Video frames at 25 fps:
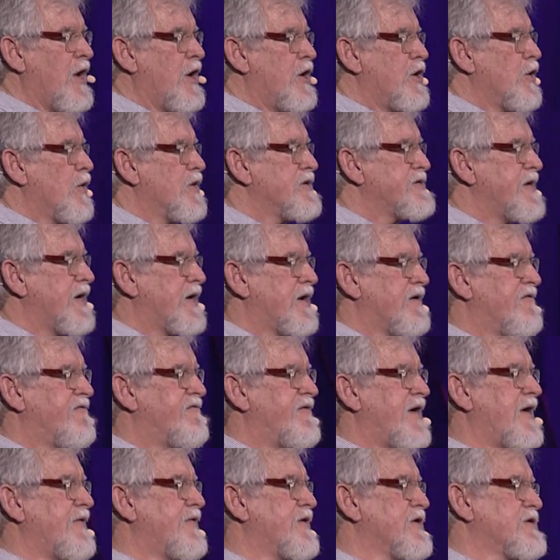You always think of
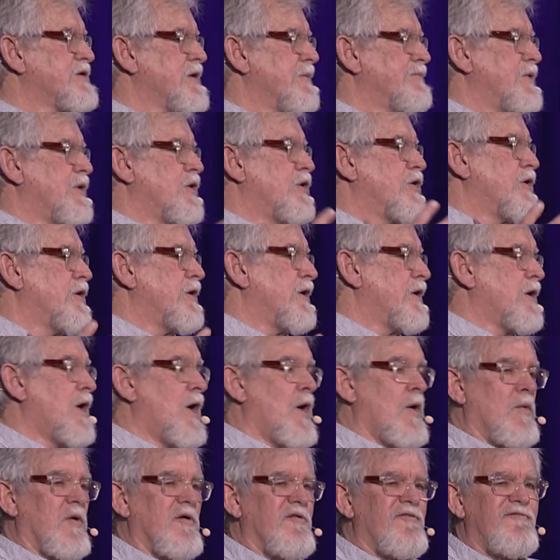faith as something good.
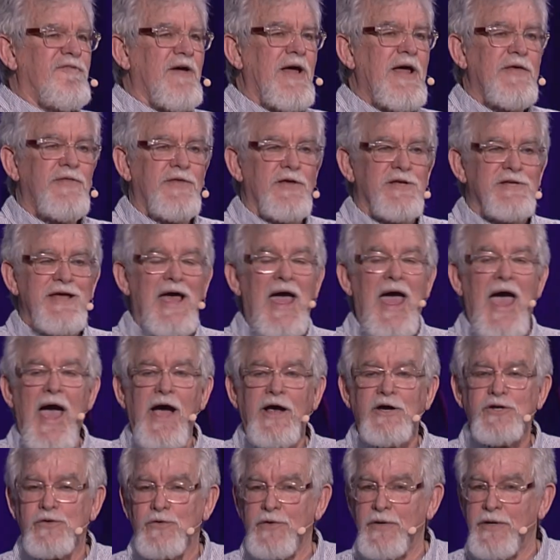Well, faith is
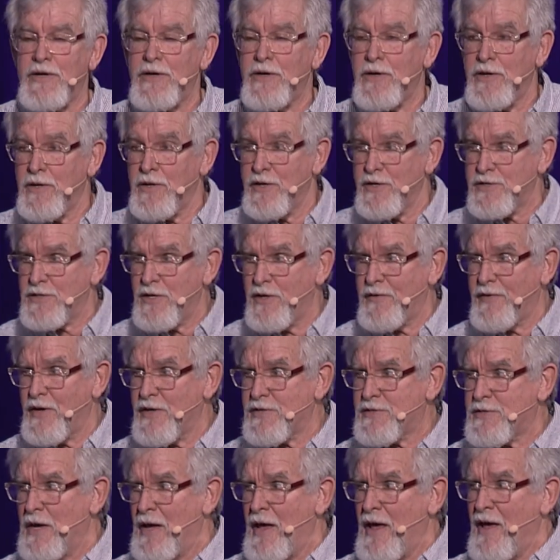actually, listen to
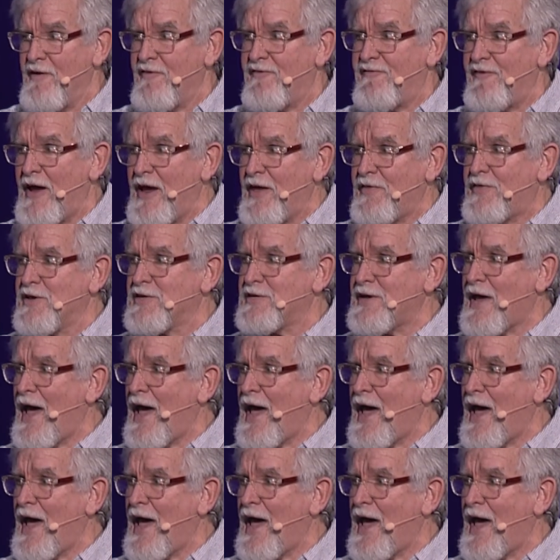this, faith is